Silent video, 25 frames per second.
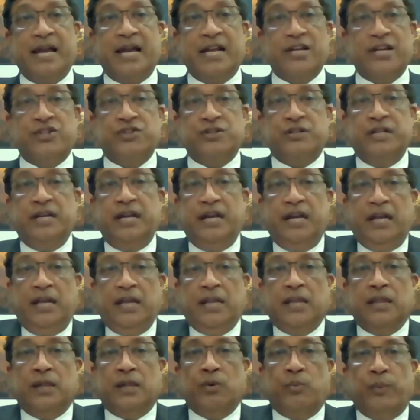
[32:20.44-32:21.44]
and
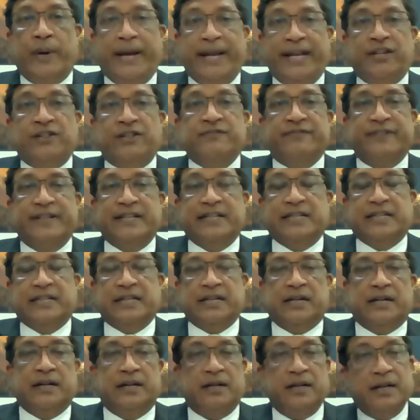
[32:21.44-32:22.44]
today the weight of
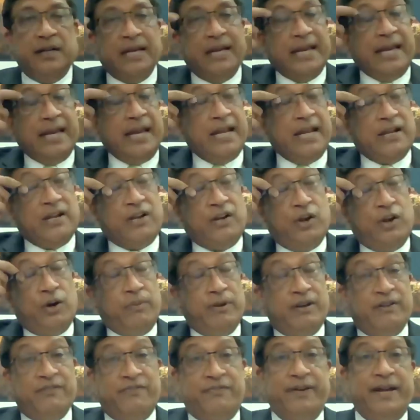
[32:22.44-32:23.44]
India in
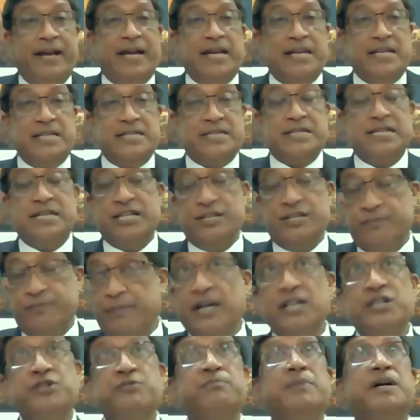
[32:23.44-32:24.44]
global affairs is
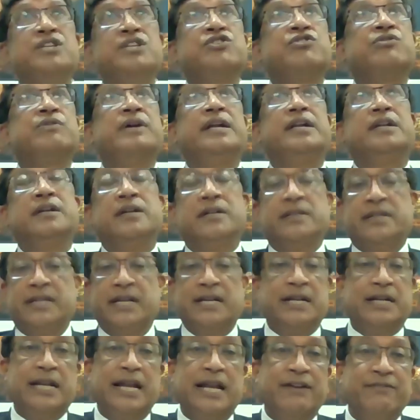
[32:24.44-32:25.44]
much, much greater
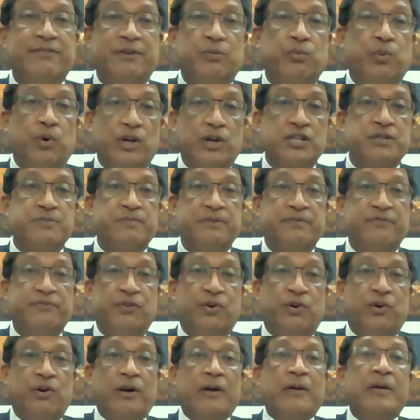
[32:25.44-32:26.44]
than it ever was
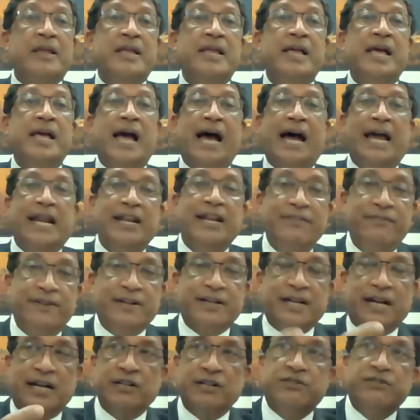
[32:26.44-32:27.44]
before. And if a
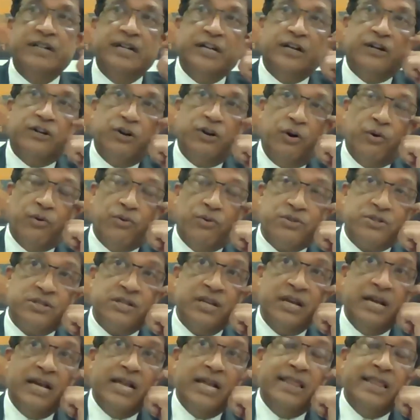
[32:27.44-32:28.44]
country grows,
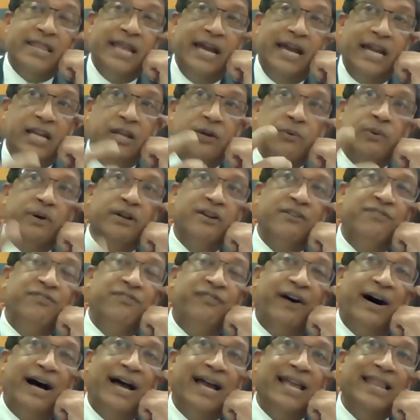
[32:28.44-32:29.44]
then you will
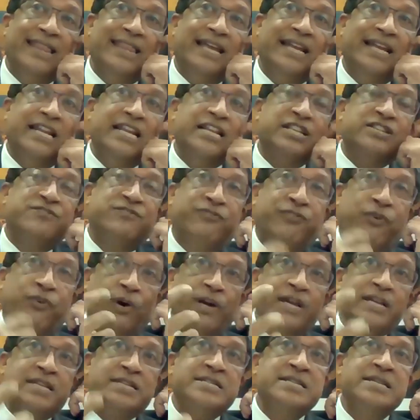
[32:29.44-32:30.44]
find that its
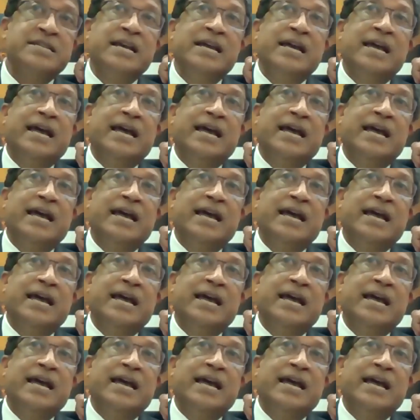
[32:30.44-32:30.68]
voice,